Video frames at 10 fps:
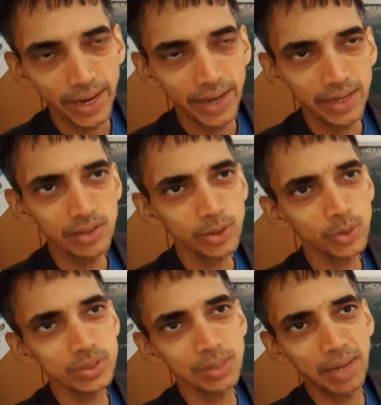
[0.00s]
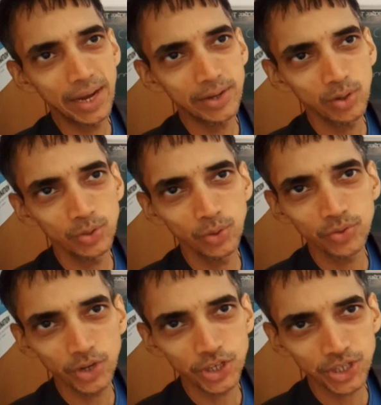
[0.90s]
And he will throw some light on
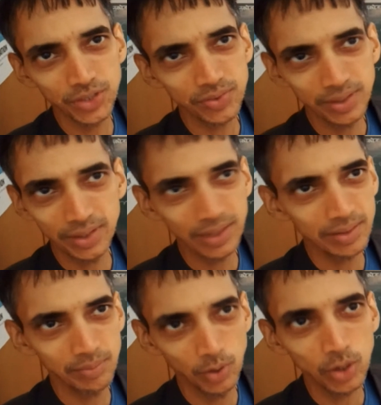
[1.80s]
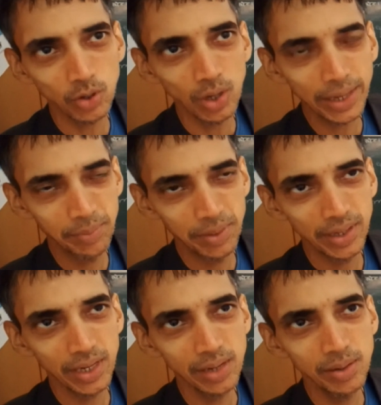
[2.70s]
those questions. Then not all can be
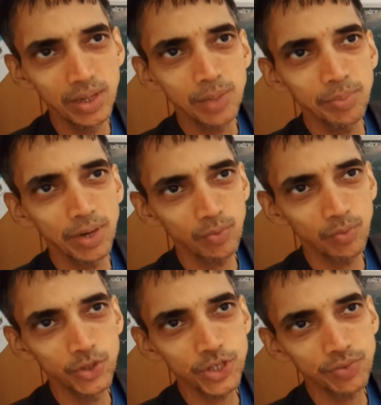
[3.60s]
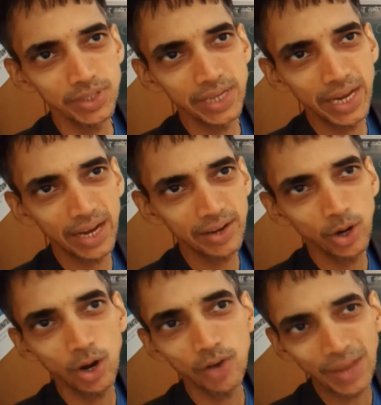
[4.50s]
taken, but whichever the area
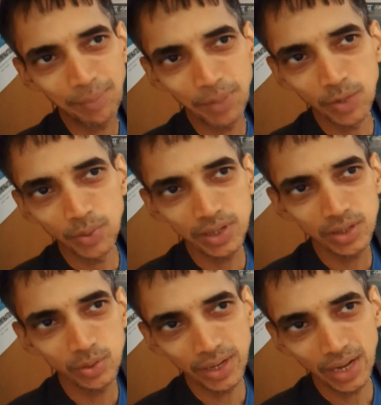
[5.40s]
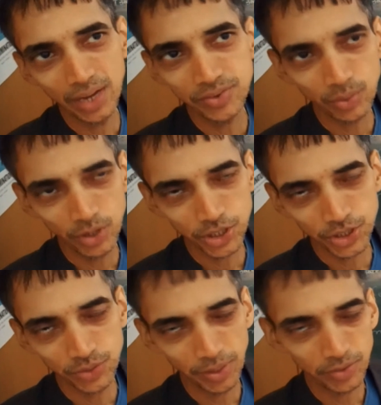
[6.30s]
of ambiguity, you can ask the
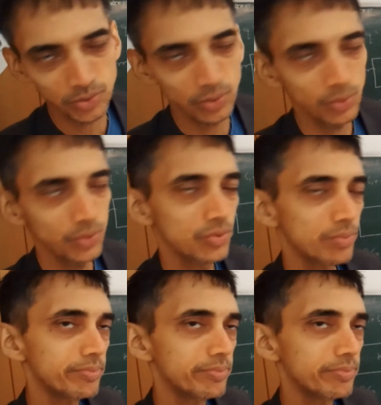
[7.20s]
question based on it.